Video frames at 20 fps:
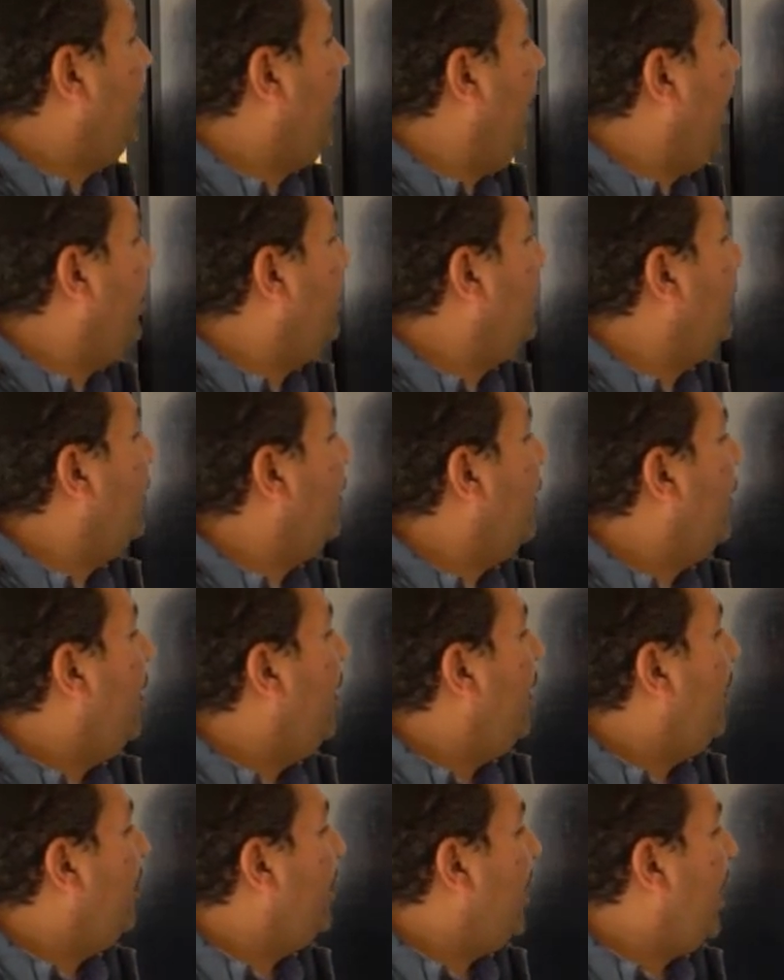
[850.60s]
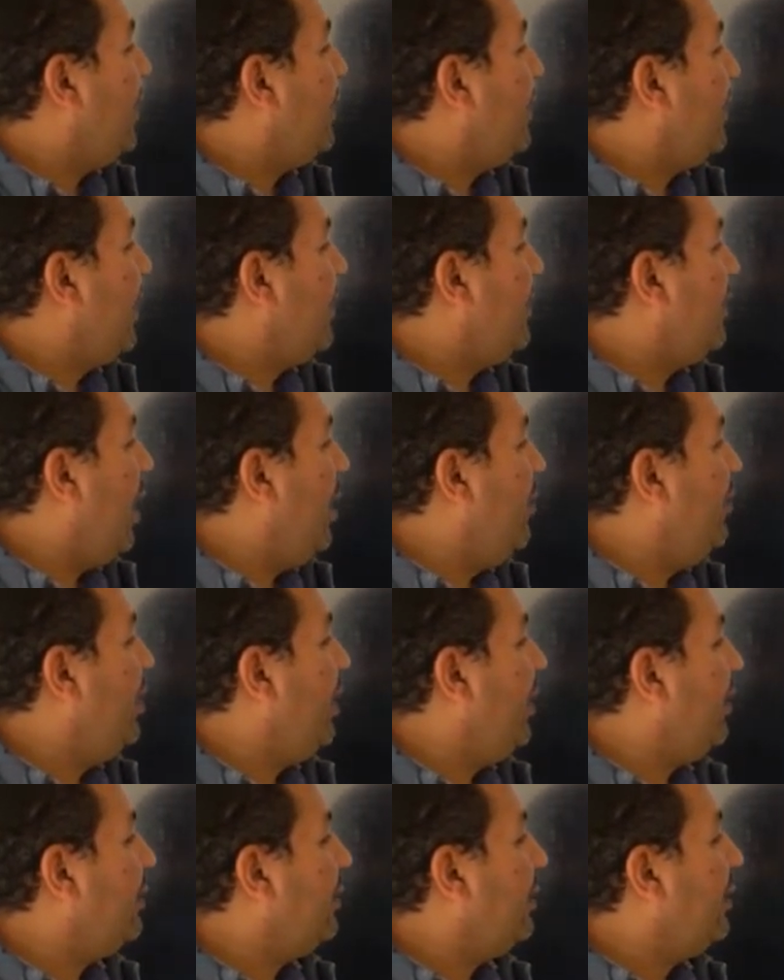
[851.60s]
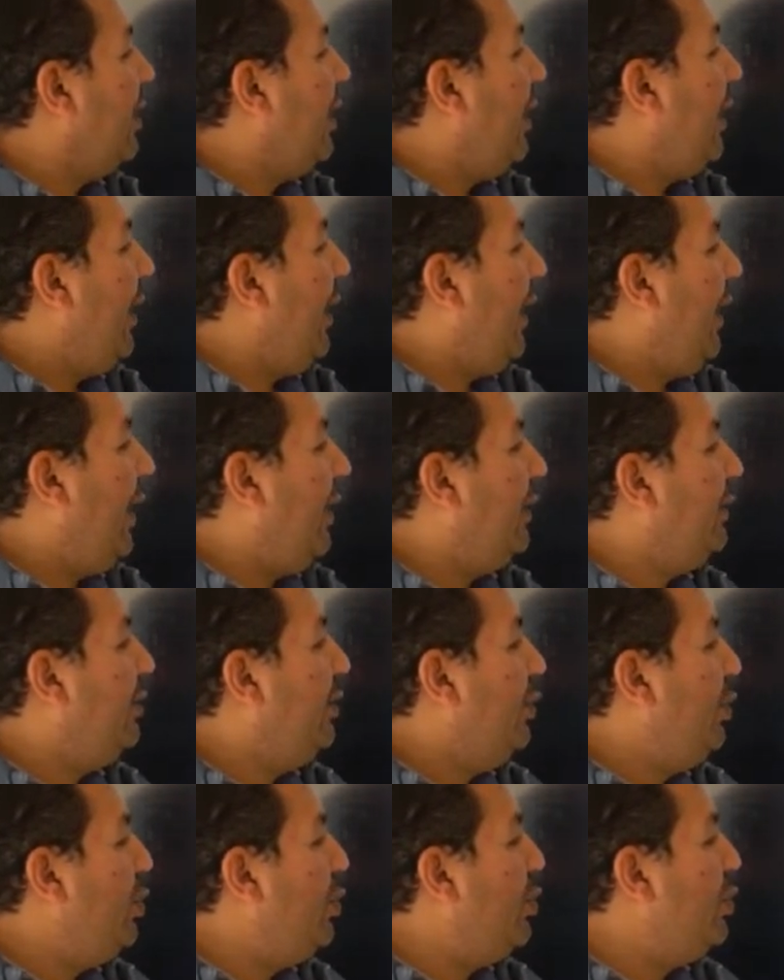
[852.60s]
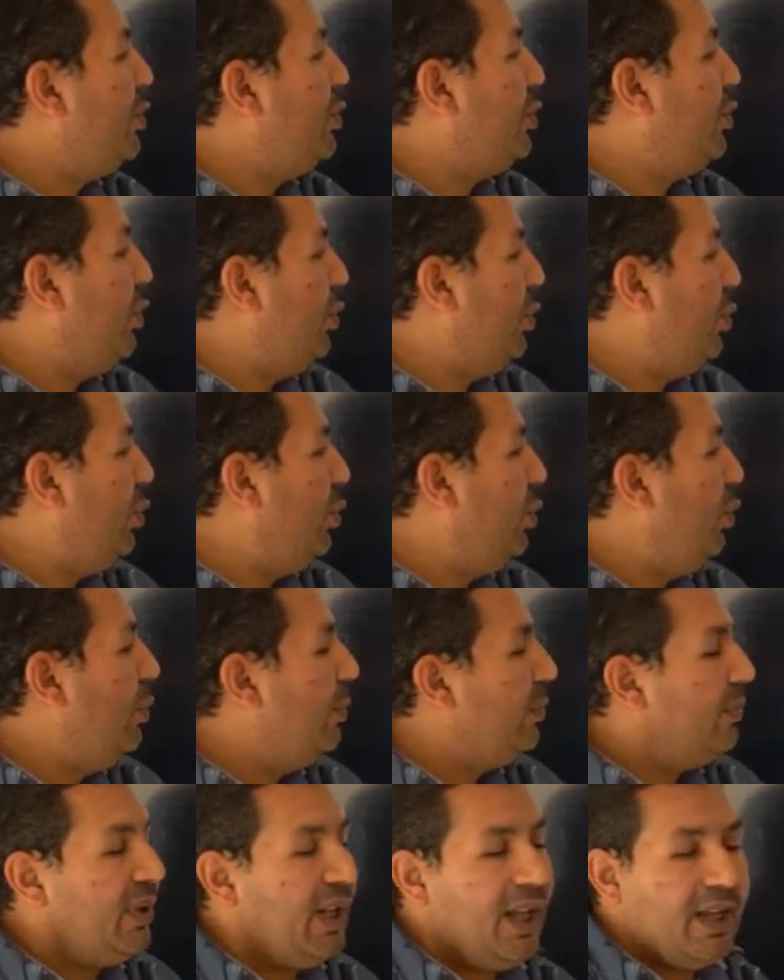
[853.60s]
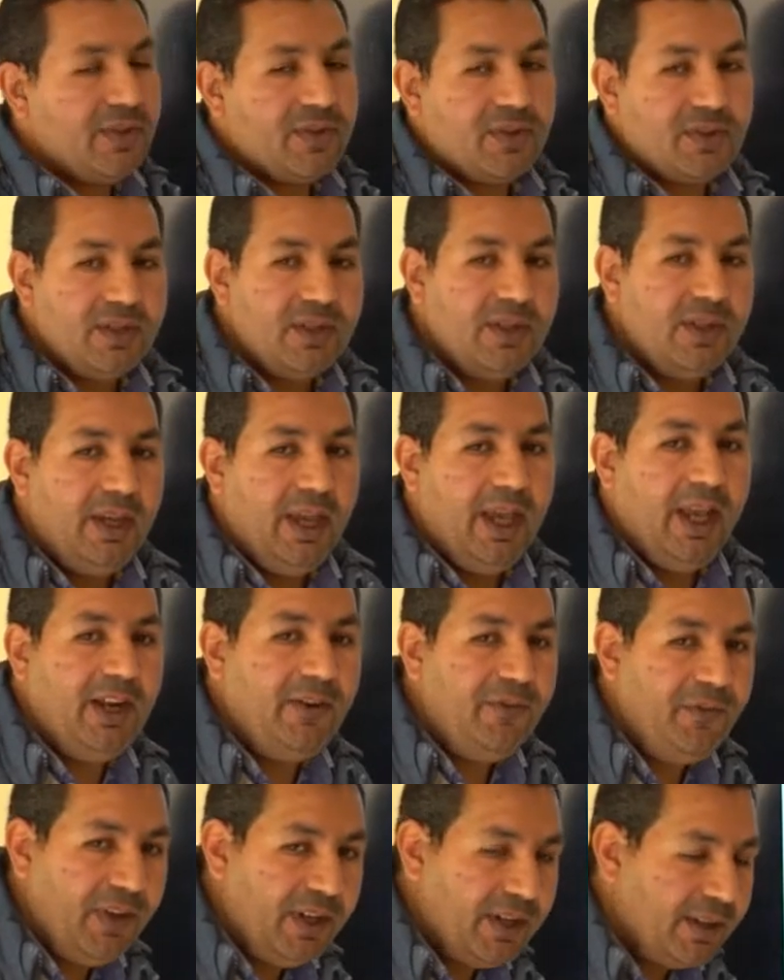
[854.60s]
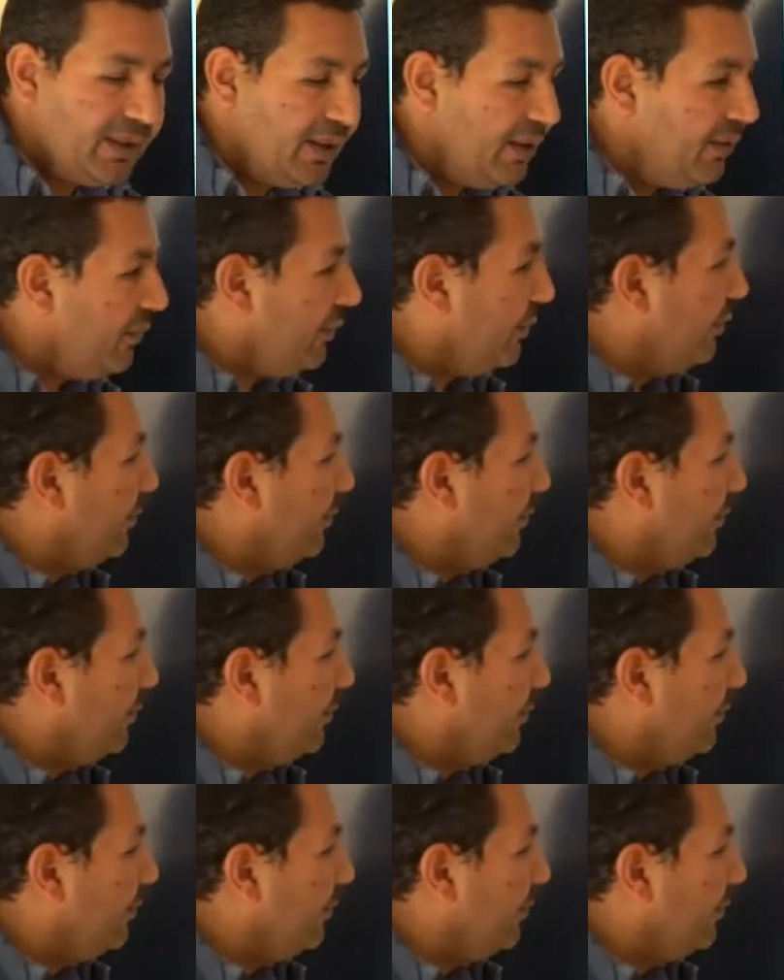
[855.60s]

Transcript: did plus the subject and used to plus infinitive.